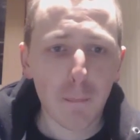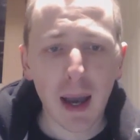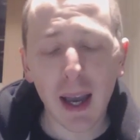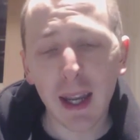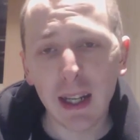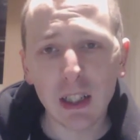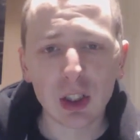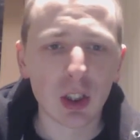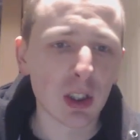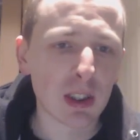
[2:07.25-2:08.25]

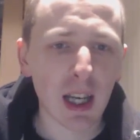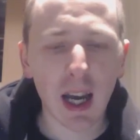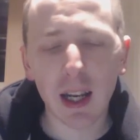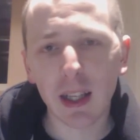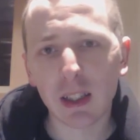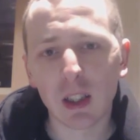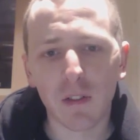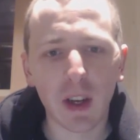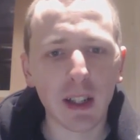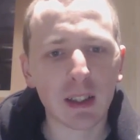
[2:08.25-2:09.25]
Paige, Natalya
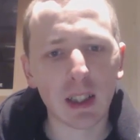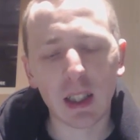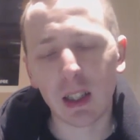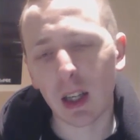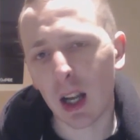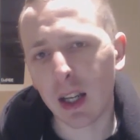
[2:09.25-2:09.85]
defeated